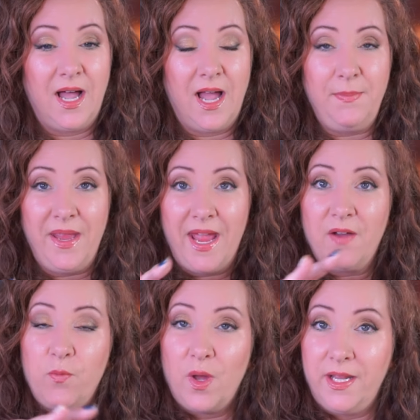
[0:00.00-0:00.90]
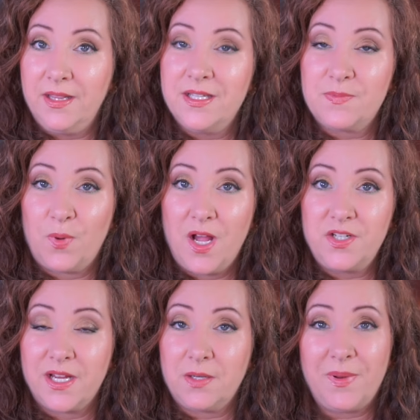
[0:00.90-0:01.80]
I may have one in this
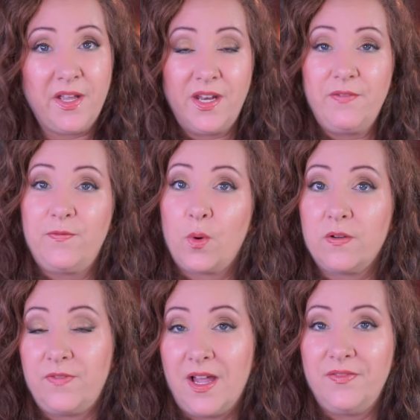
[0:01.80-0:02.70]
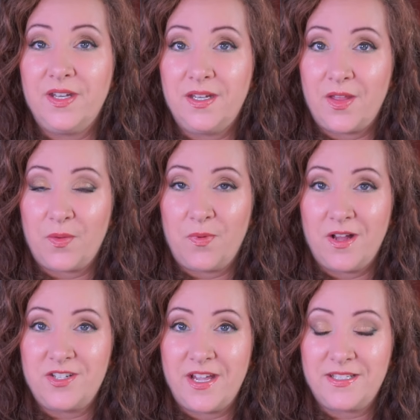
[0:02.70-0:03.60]
project, but I could have four or five in another
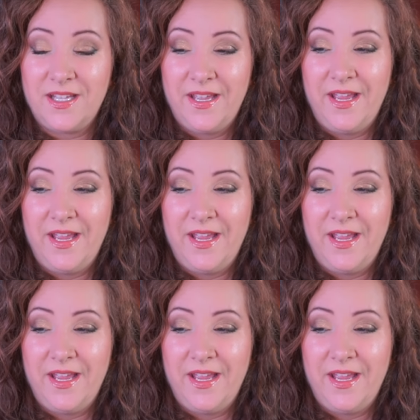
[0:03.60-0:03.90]
project.